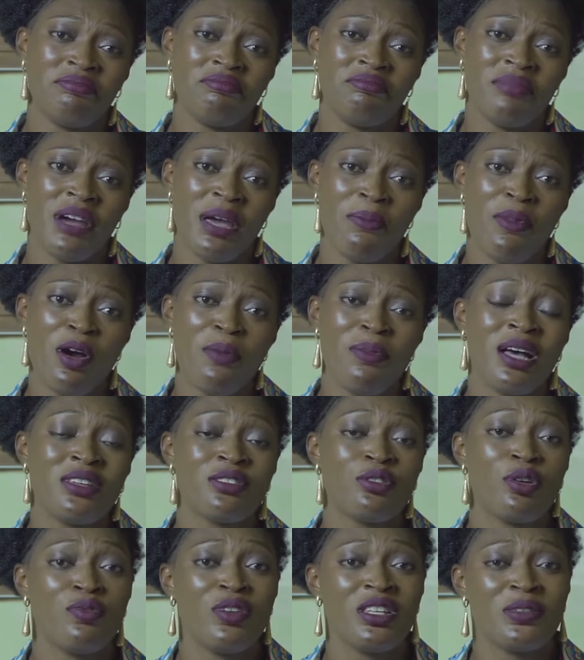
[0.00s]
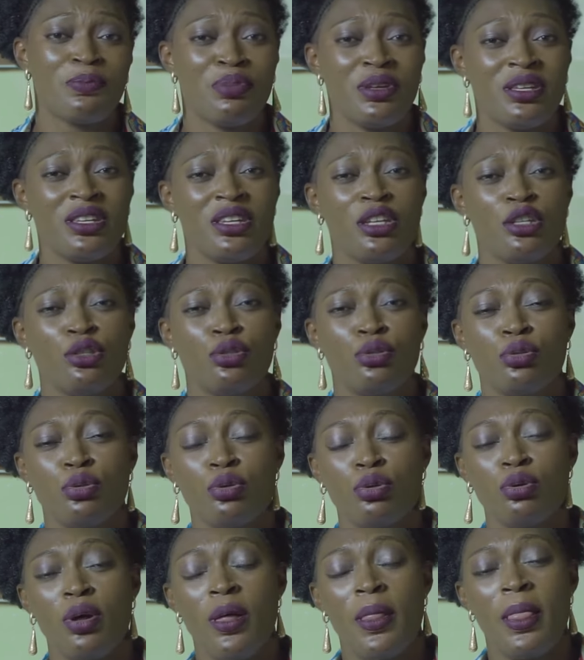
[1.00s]
my mom has always been
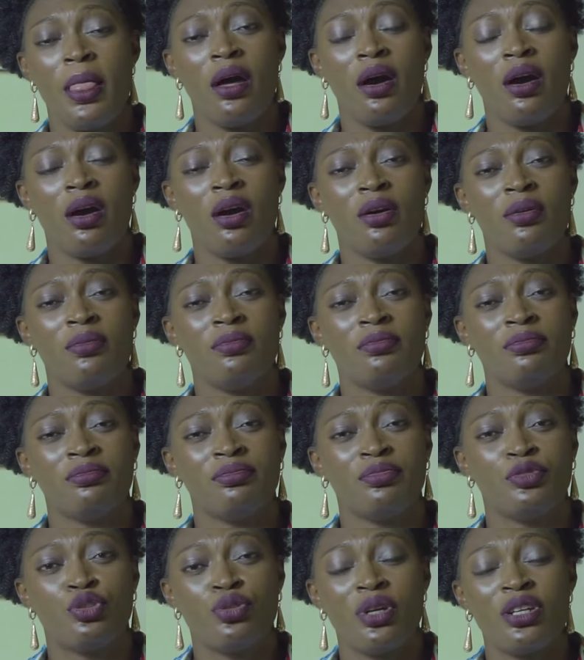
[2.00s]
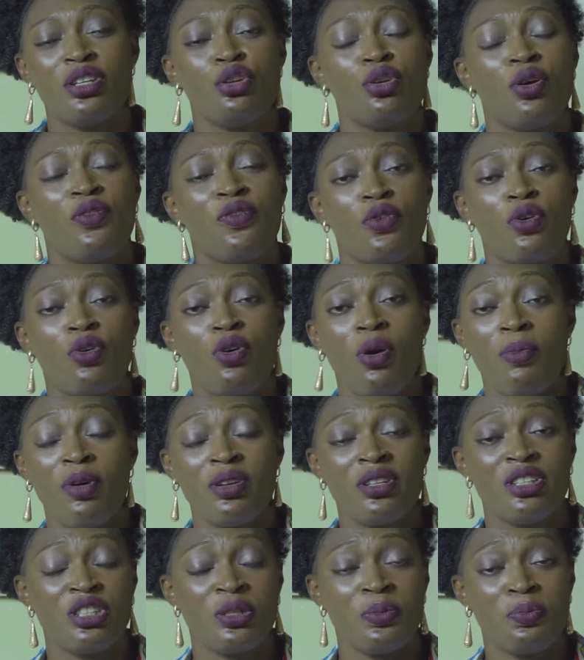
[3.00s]
into trading of
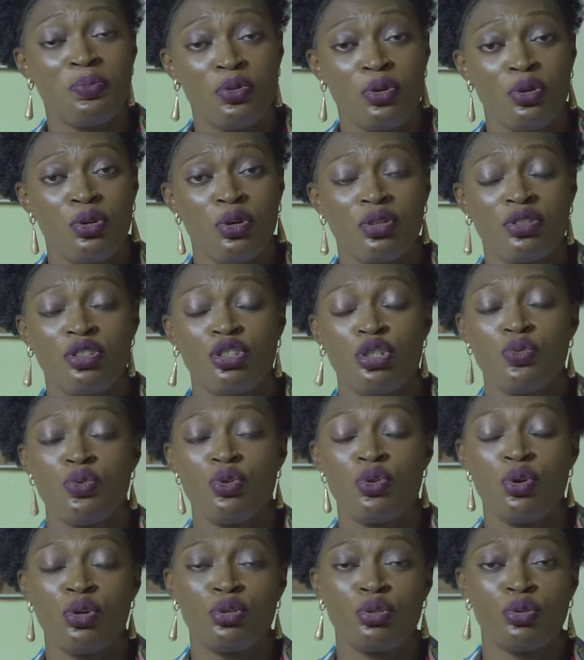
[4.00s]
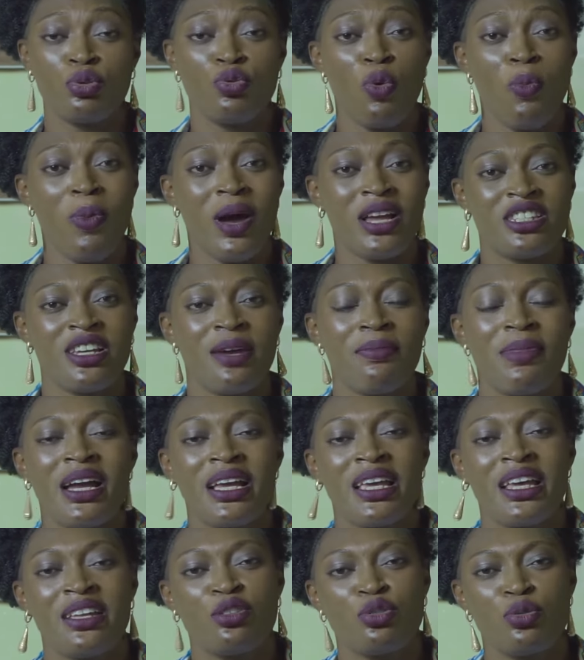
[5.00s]
commodity products. She will go to Kubacha
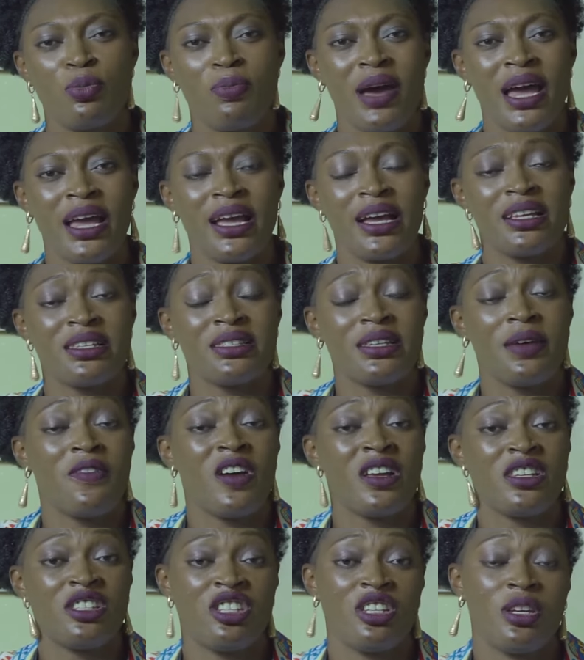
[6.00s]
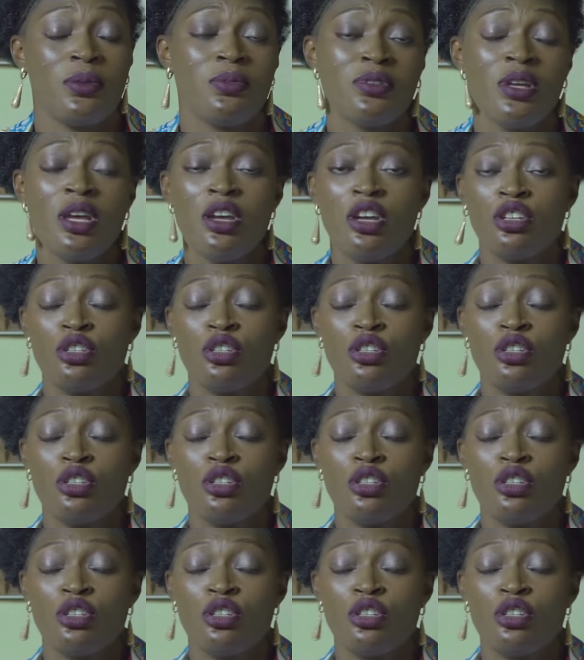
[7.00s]
market to buy cassava chips.